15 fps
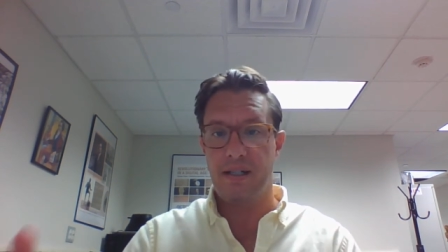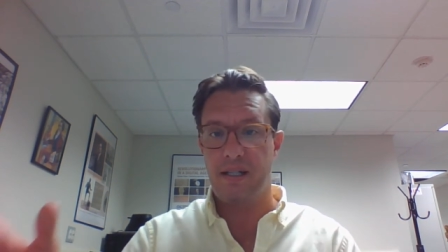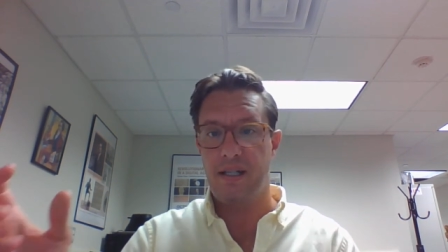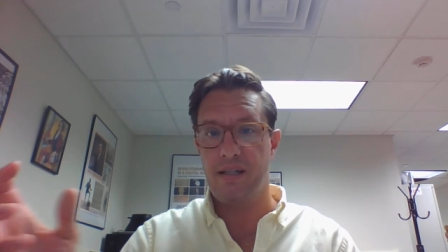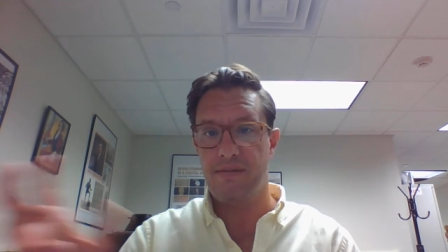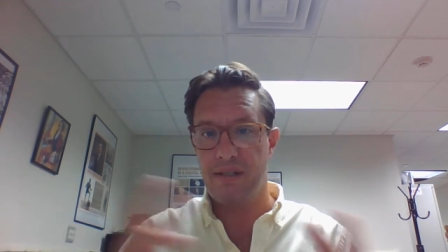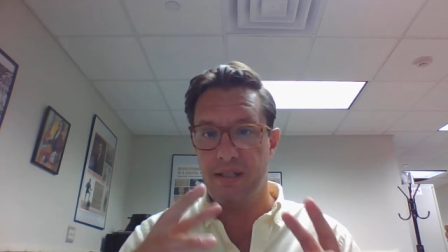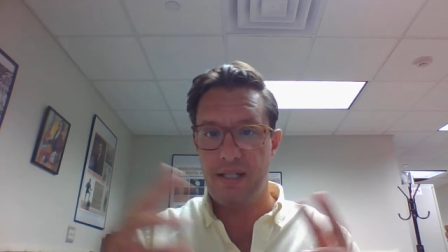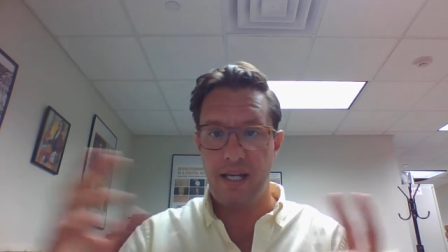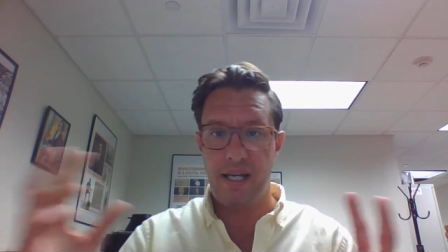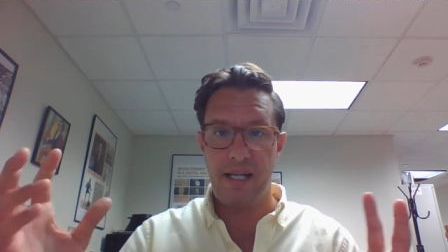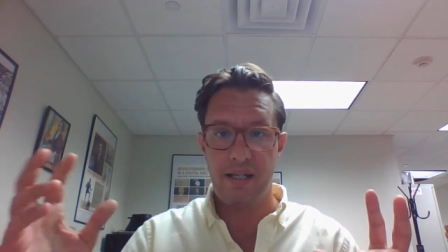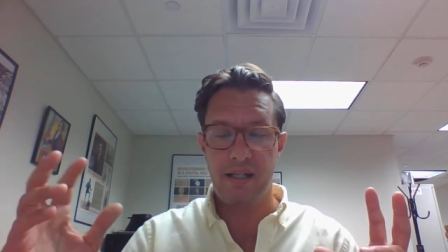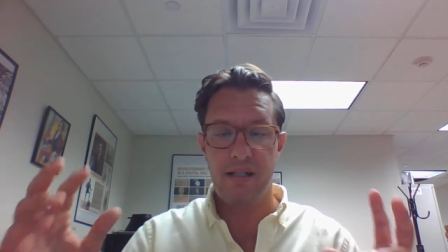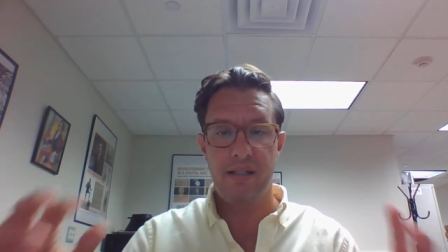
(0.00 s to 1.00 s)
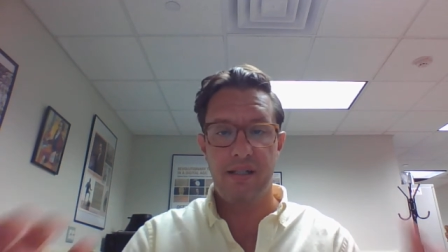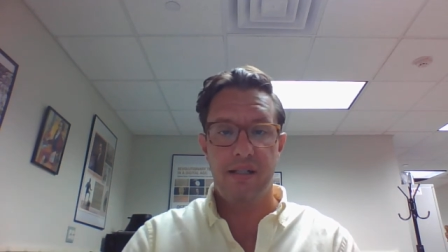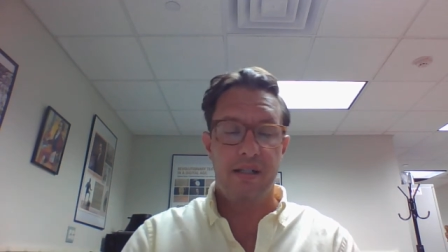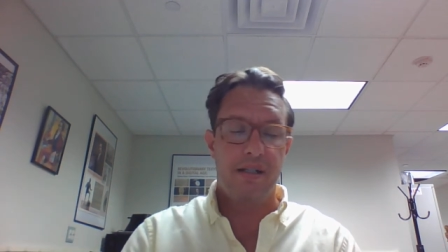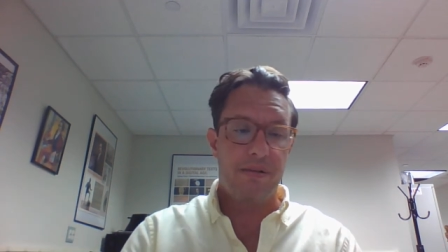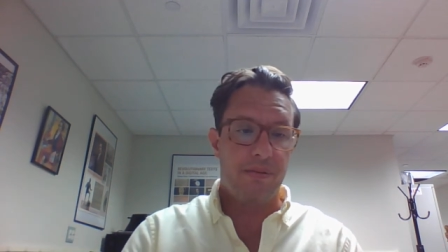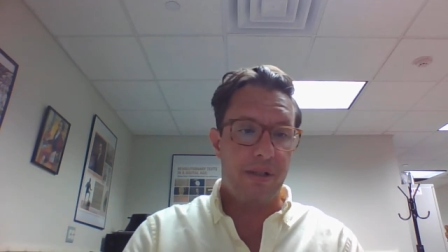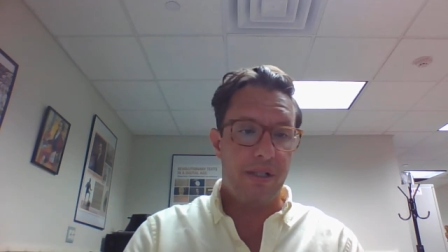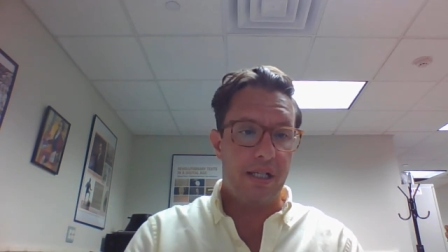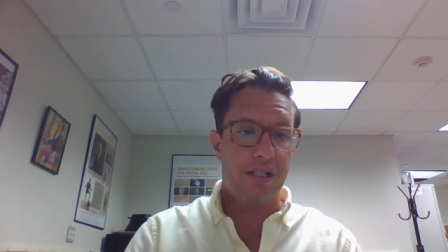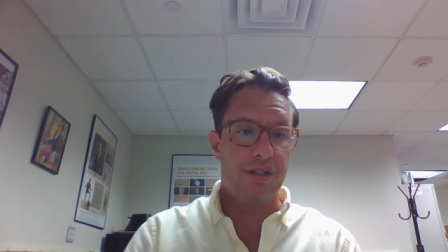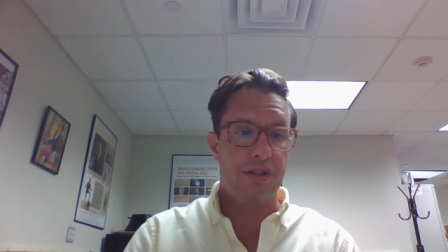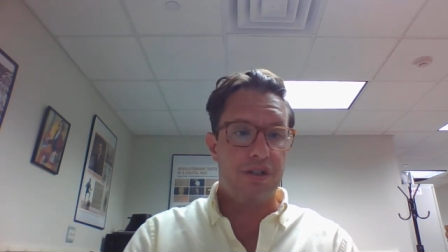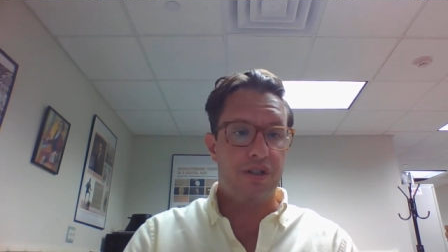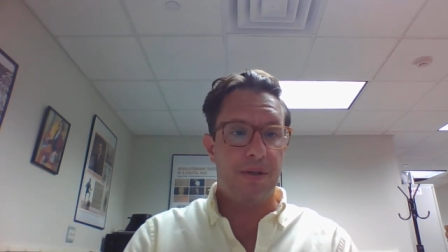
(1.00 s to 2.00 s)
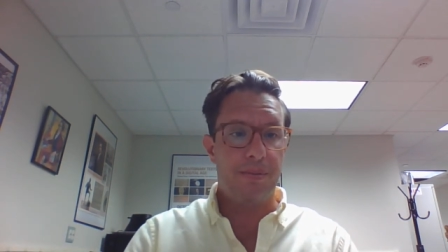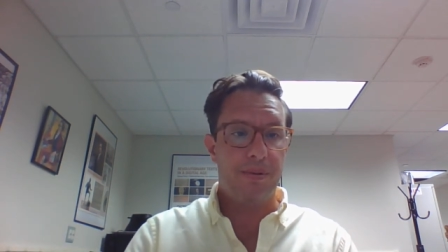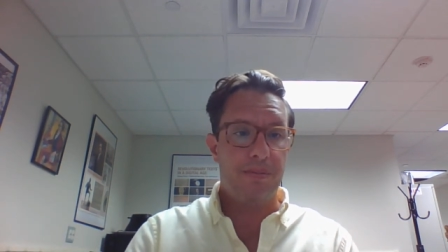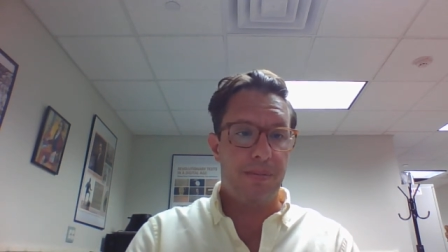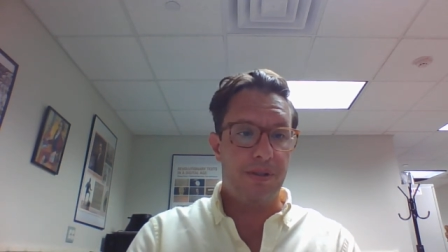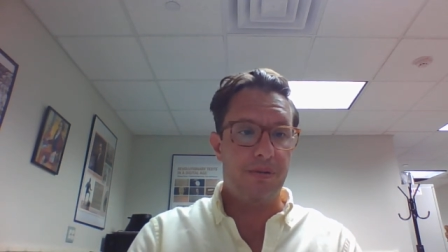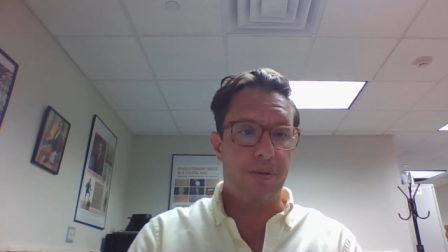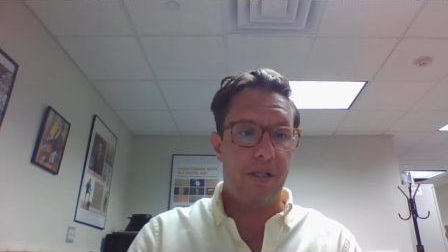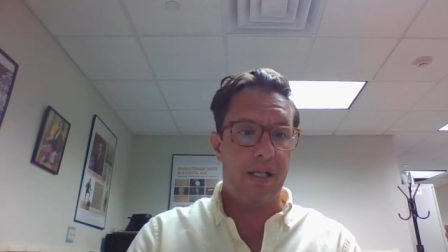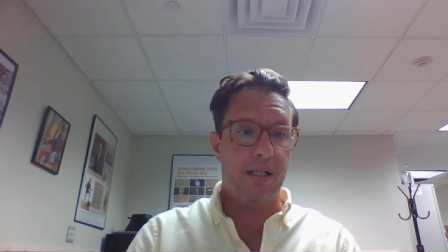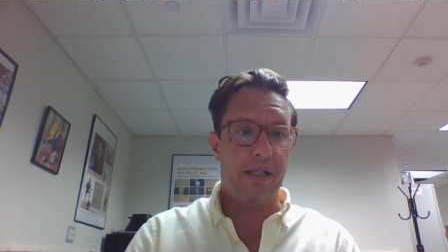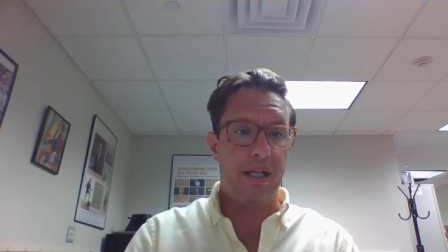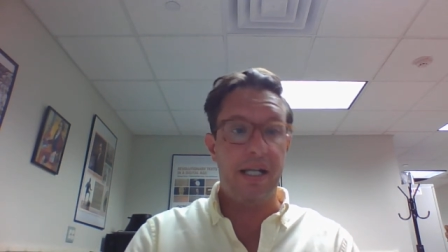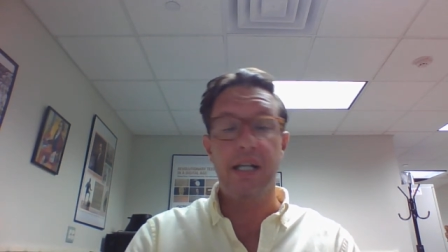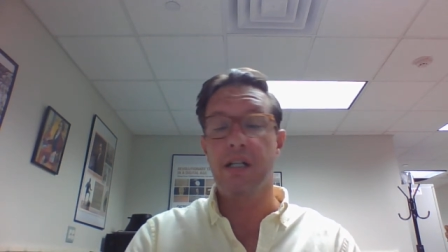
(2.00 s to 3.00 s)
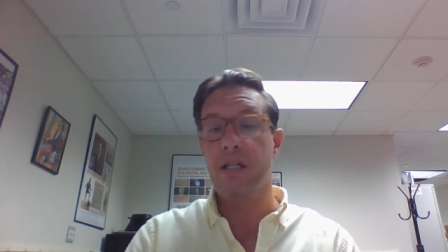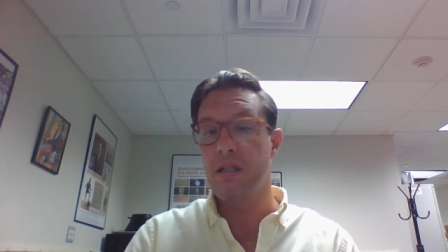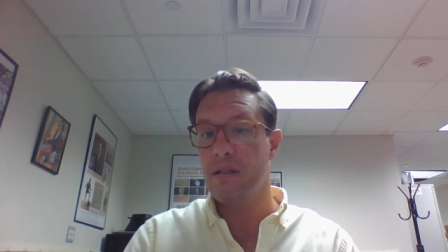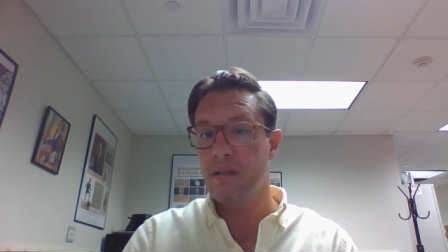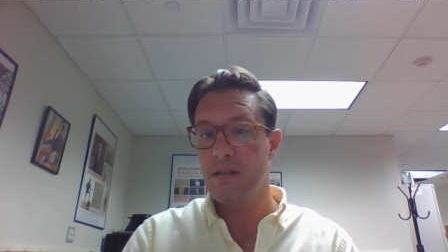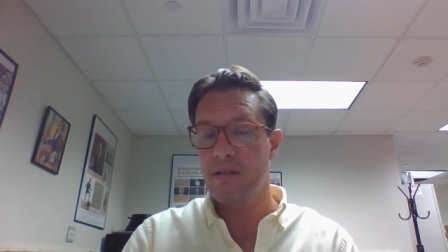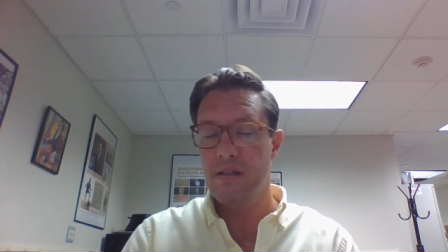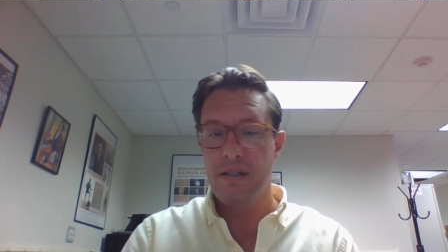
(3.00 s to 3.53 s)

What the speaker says: give and take relationship between England